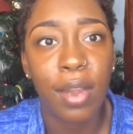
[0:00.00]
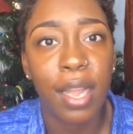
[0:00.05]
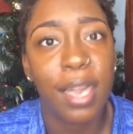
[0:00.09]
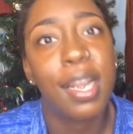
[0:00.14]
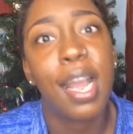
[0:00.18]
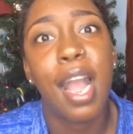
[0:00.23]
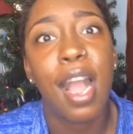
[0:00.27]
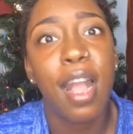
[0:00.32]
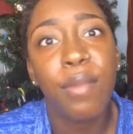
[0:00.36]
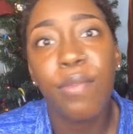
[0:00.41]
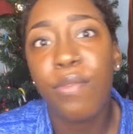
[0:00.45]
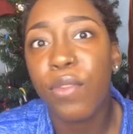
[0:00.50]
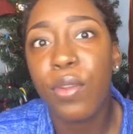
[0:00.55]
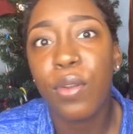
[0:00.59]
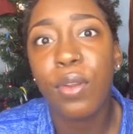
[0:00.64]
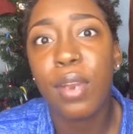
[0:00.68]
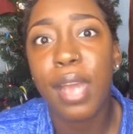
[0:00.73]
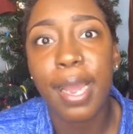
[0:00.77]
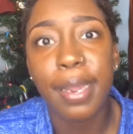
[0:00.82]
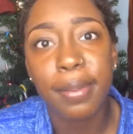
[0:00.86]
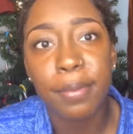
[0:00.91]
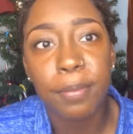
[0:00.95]
Like, I feel
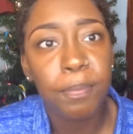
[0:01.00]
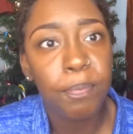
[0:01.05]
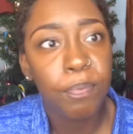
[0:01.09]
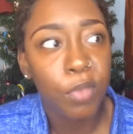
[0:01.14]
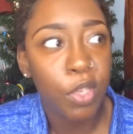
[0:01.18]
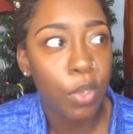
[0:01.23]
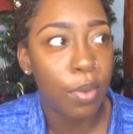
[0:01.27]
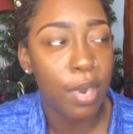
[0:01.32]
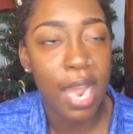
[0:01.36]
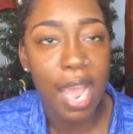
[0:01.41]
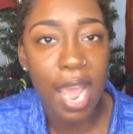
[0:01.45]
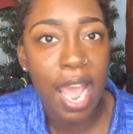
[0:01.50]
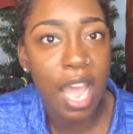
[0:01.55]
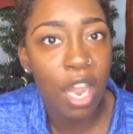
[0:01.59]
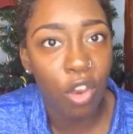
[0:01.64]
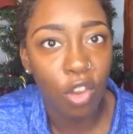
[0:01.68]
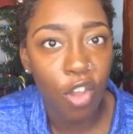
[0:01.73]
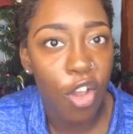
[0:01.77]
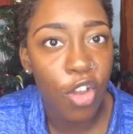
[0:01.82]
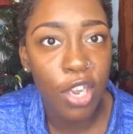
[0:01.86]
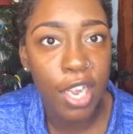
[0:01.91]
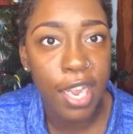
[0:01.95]
like when I had
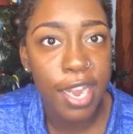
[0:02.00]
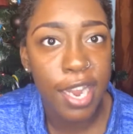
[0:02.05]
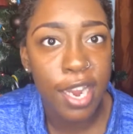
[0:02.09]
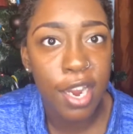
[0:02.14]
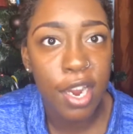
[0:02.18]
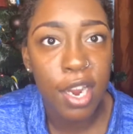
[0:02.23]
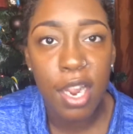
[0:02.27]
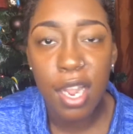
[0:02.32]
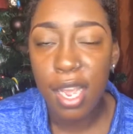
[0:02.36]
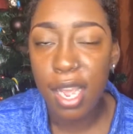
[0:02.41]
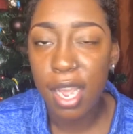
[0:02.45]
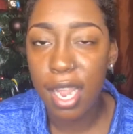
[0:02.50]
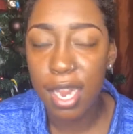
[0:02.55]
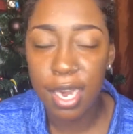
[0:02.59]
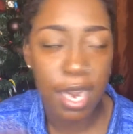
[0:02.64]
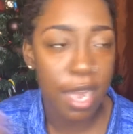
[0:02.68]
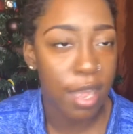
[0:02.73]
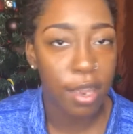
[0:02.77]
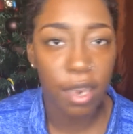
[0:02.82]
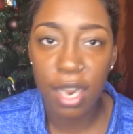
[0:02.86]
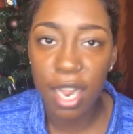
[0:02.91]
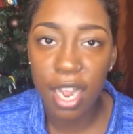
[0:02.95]
long hair and
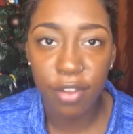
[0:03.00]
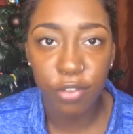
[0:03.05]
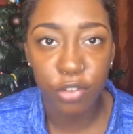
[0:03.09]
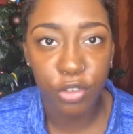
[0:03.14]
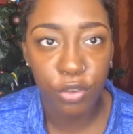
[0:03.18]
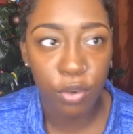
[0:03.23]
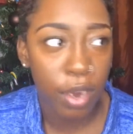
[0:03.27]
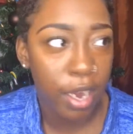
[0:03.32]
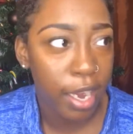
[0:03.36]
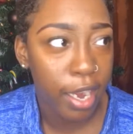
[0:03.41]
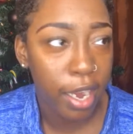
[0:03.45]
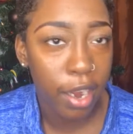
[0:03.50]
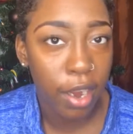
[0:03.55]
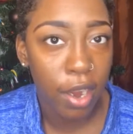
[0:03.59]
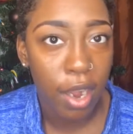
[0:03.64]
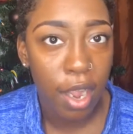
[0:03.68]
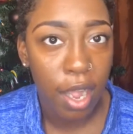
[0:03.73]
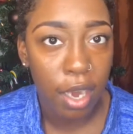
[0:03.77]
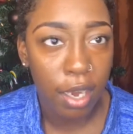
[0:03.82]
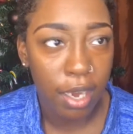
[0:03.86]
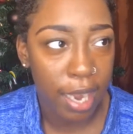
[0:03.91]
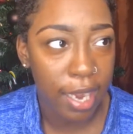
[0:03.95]
now that I have short hair,
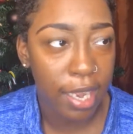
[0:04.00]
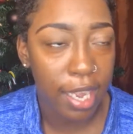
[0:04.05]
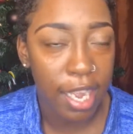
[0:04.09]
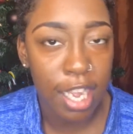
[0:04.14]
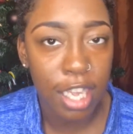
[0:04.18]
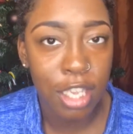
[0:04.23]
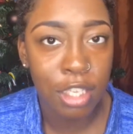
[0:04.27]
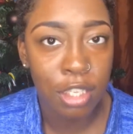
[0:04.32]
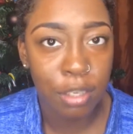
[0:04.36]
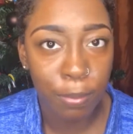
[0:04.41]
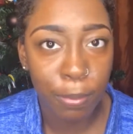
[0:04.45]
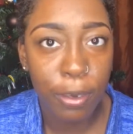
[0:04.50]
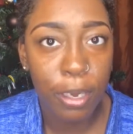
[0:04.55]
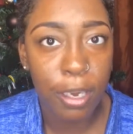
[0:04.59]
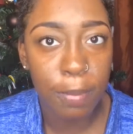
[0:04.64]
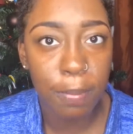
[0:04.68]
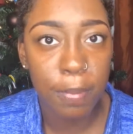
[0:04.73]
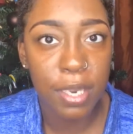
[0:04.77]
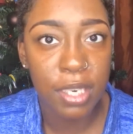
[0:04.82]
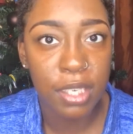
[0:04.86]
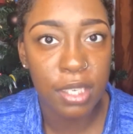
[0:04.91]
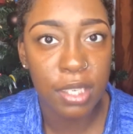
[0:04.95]
like, it's pretty
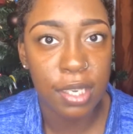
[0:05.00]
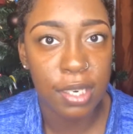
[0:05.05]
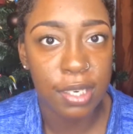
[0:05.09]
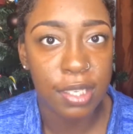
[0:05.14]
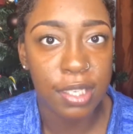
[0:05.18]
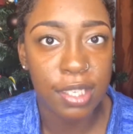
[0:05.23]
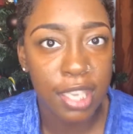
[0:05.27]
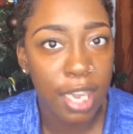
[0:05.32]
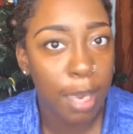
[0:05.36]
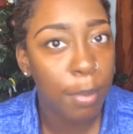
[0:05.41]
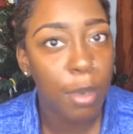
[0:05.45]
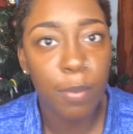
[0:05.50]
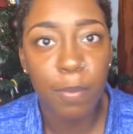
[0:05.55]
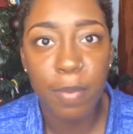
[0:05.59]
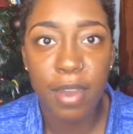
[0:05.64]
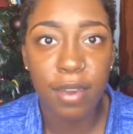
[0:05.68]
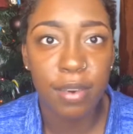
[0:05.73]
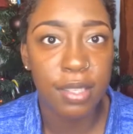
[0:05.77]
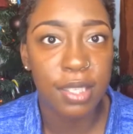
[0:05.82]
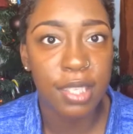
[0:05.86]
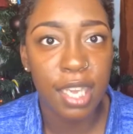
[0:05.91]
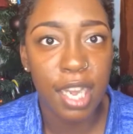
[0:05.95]
much the same
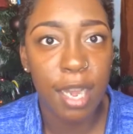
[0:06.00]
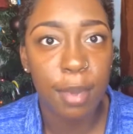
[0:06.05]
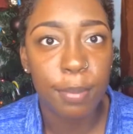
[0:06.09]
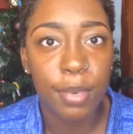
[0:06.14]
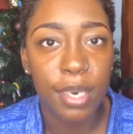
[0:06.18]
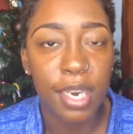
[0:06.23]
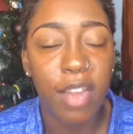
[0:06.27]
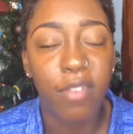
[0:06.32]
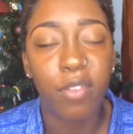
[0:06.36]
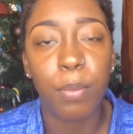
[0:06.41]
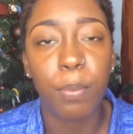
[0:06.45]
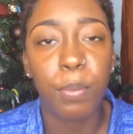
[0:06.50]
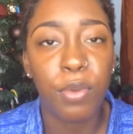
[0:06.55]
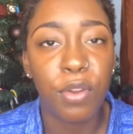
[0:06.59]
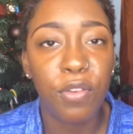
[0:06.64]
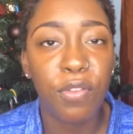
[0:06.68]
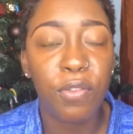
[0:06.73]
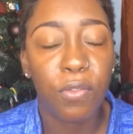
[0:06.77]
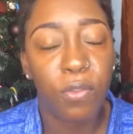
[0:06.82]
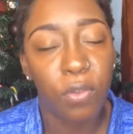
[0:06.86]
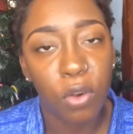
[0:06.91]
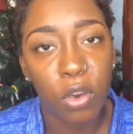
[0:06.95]
amount of time that I have to
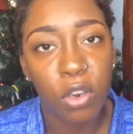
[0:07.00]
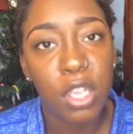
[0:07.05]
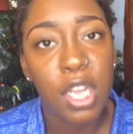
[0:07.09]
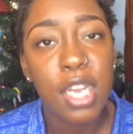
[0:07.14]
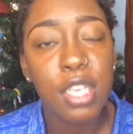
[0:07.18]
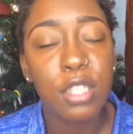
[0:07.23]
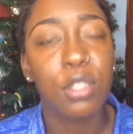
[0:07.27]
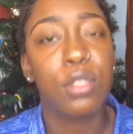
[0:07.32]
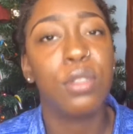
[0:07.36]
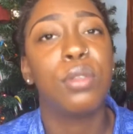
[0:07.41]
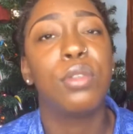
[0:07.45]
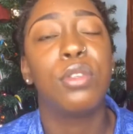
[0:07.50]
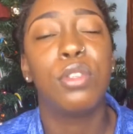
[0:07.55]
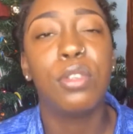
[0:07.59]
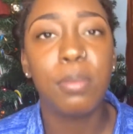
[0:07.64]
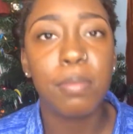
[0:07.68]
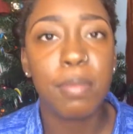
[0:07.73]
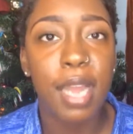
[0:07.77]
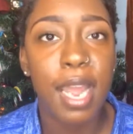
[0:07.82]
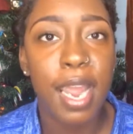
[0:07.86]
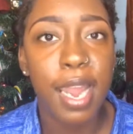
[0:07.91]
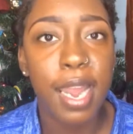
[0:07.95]
put forth to do
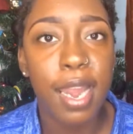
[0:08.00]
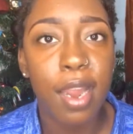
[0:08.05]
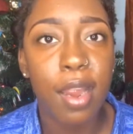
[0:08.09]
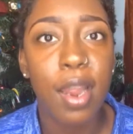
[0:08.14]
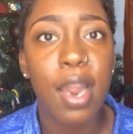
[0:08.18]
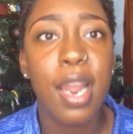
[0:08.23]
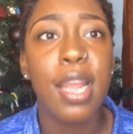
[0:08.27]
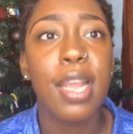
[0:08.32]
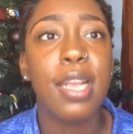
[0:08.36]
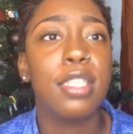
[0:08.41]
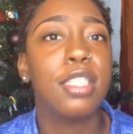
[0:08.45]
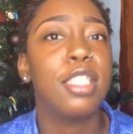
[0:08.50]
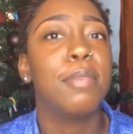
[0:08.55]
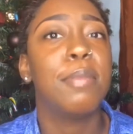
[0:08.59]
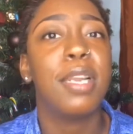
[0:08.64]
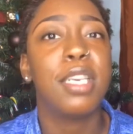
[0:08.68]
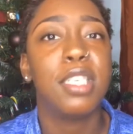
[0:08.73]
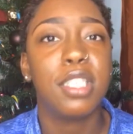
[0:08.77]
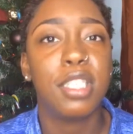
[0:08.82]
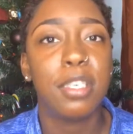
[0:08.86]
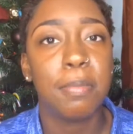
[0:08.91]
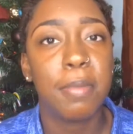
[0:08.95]
my hair and to
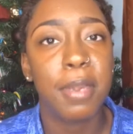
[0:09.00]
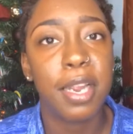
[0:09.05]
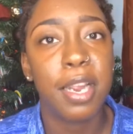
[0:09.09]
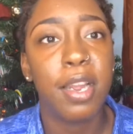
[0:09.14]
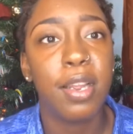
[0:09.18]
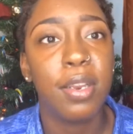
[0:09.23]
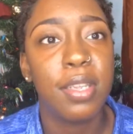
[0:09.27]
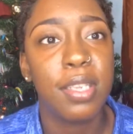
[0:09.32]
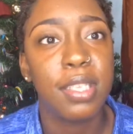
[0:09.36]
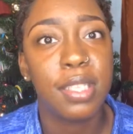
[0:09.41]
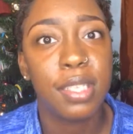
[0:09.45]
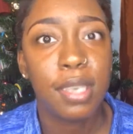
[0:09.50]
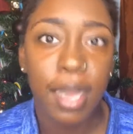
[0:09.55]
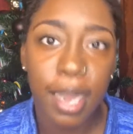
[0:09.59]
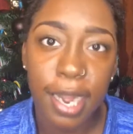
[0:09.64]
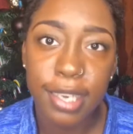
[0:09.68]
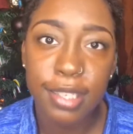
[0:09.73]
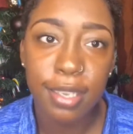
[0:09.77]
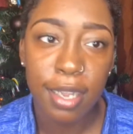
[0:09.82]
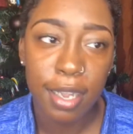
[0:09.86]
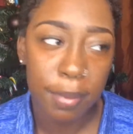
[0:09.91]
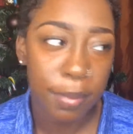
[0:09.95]
make sure my hair looks
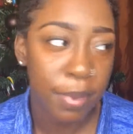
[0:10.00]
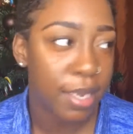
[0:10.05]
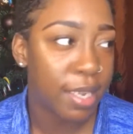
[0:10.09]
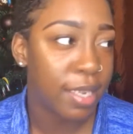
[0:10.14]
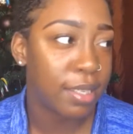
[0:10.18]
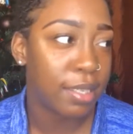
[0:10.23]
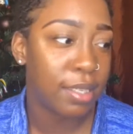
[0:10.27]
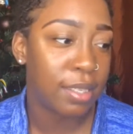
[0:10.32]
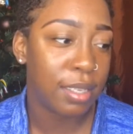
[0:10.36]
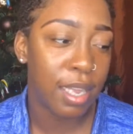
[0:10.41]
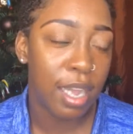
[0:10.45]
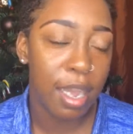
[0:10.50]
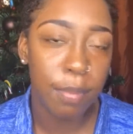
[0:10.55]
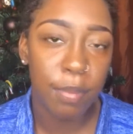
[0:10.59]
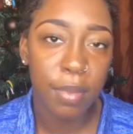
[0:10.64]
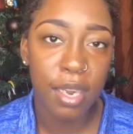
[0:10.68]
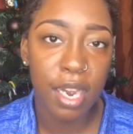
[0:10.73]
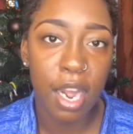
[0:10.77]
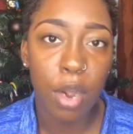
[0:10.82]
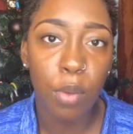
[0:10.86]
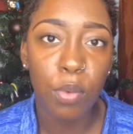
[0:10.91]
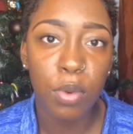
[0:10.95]
nice, because the time
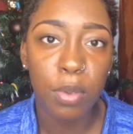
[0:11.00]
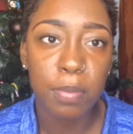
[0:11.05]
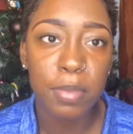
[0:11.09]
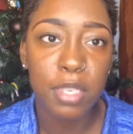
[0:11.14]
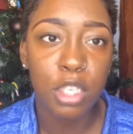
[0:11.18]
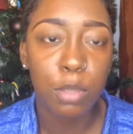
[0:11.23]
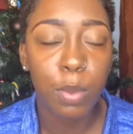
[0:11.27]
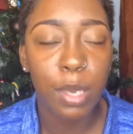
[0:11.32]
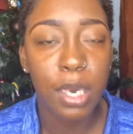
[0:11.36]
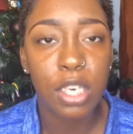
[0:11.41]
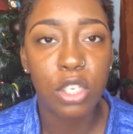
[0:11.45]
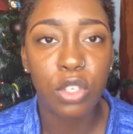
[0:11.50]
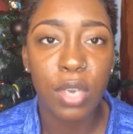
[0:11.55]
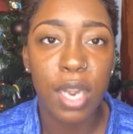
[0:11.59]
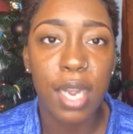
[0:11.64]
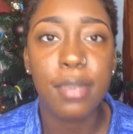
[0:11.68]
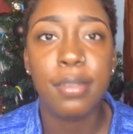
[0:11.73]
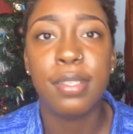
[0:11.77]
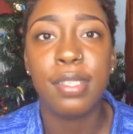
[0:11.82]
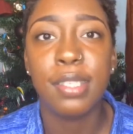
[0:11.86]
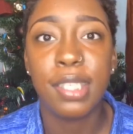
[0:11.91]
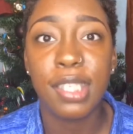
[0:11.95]
that I would be spending
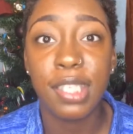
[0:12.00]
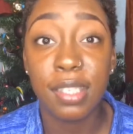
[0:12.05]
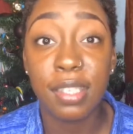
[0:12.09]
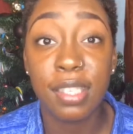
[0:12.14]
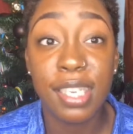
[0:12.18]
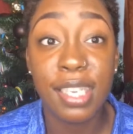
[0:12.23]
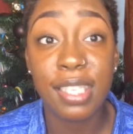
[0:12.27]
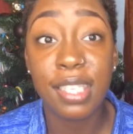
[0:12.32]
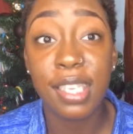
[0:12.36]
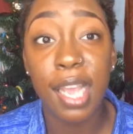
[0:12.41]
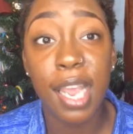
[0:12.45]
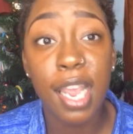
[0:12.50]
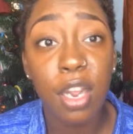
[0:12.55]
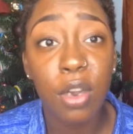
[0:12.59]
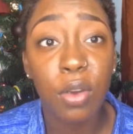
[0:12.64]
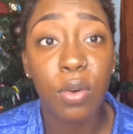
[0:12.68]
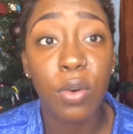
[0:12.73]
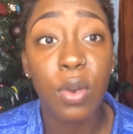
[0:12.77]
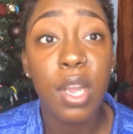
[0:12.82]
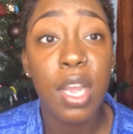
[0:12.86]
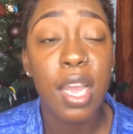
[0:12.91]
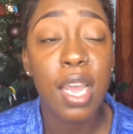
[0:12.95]
trying to
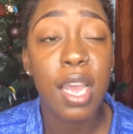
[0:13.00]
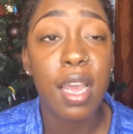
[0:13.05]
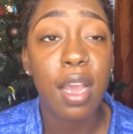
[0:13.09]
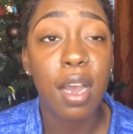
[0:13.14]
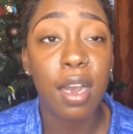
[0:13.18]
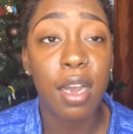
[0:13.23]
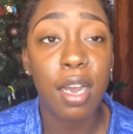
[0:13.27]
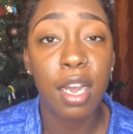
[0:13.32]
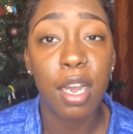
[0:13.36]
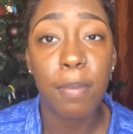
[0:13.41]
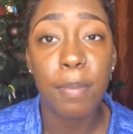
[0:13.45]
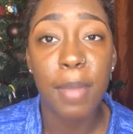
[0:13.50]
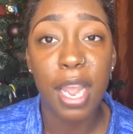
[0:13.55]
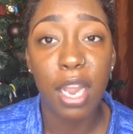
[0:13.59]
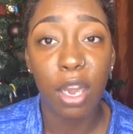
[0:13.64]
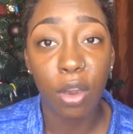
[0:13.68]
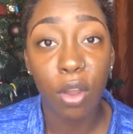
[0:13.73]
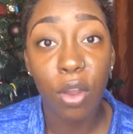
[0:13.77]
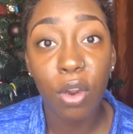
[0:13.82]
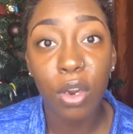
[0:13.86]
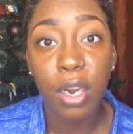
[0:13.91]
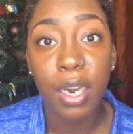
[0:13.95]
detangle my
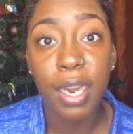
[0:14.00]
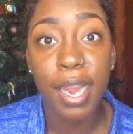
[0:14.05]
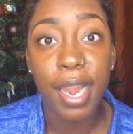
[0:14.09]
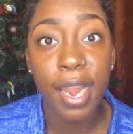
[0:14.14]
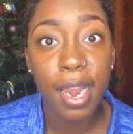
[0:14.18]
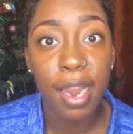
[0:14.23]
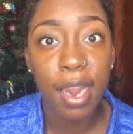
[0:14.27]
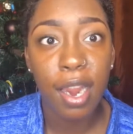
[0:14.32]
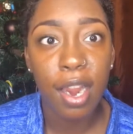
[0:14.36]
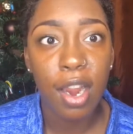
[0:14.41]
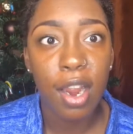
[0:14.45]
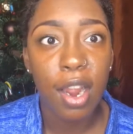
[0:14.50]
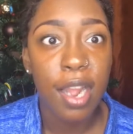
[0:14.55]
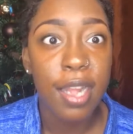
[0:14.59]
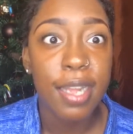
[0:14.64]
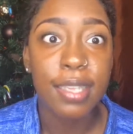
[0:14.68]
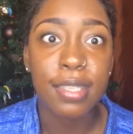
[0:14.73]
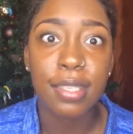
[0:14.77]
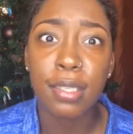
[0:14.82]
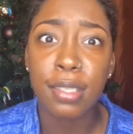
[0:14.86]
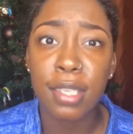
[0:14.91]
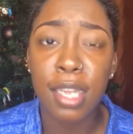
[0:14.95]
longer hair
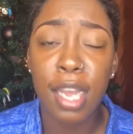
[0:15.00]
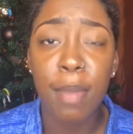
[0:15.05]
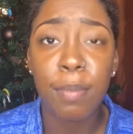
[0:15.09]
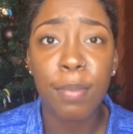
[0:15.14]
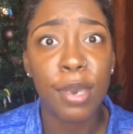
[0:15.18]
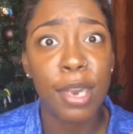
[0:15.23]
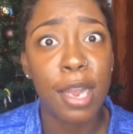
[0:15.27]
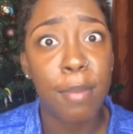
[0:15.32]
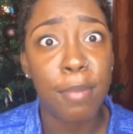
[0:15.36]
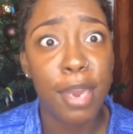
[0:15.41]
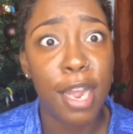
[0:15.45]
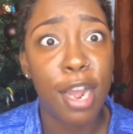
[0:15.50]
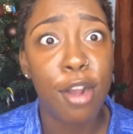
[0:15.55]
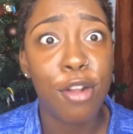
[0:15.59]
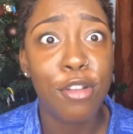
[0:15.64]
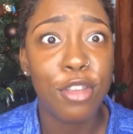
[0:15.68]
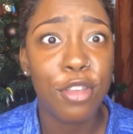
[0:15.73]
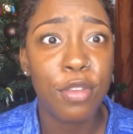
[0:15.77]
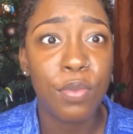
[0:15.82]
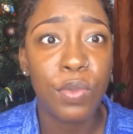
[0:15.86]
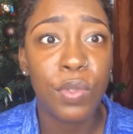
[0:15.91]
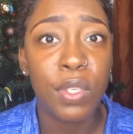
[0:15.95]
is the time that I'm now
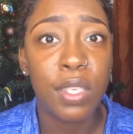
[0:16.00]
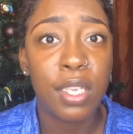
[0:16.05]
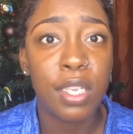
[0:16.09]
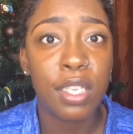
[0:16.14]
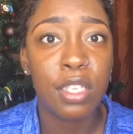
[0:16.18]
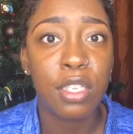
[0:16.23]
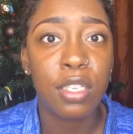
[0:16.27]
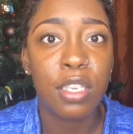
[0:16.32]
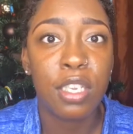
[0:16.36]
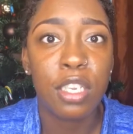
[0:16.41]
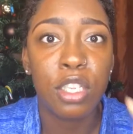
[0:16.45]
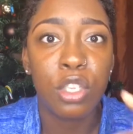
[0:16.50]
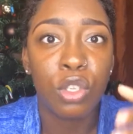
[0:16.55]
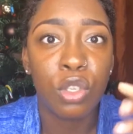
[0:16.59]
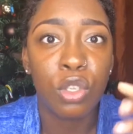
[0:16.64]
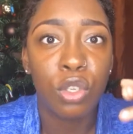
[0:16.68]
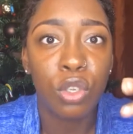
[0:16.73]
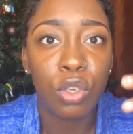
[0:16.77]
using to